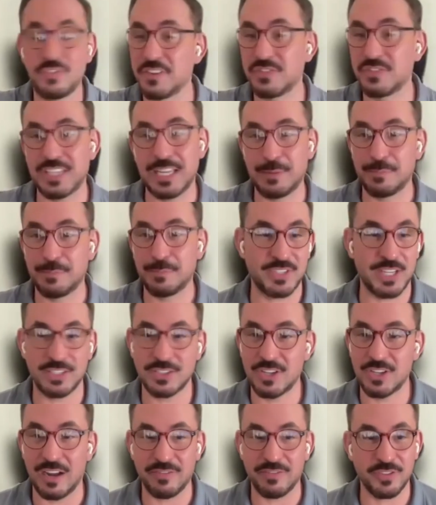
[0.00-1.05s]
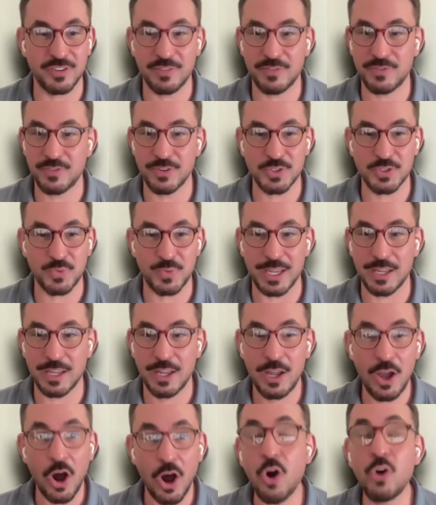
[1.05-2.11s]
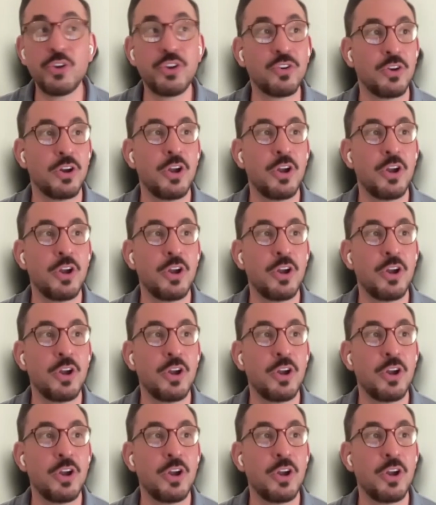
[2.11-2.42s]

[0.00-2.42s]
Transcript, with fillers: I'll give you 15% off for the first week.